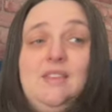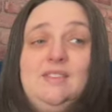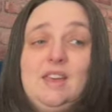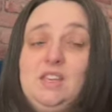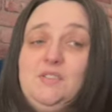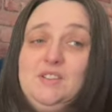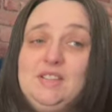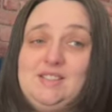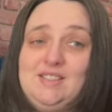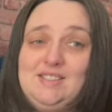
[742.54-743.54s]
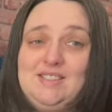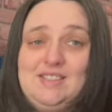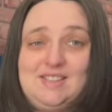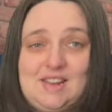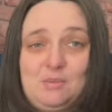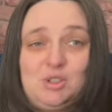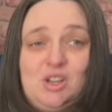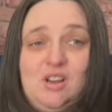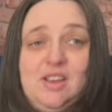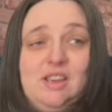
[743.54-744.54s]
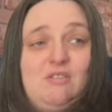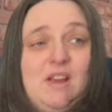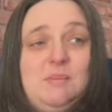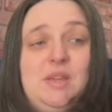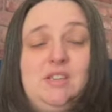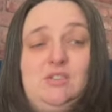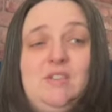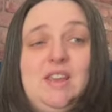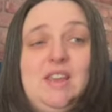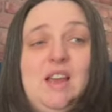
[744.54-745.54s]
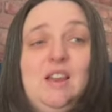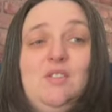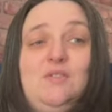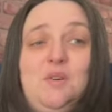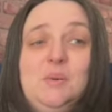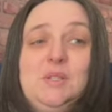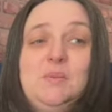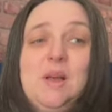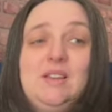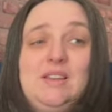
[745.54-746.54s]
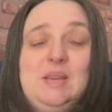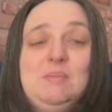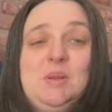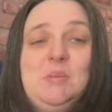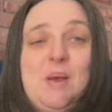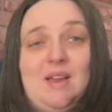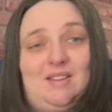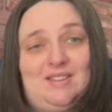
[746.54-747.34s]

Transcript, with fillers: Thank you for listening to this snapshot in crime history. I look forward to welcoming you back.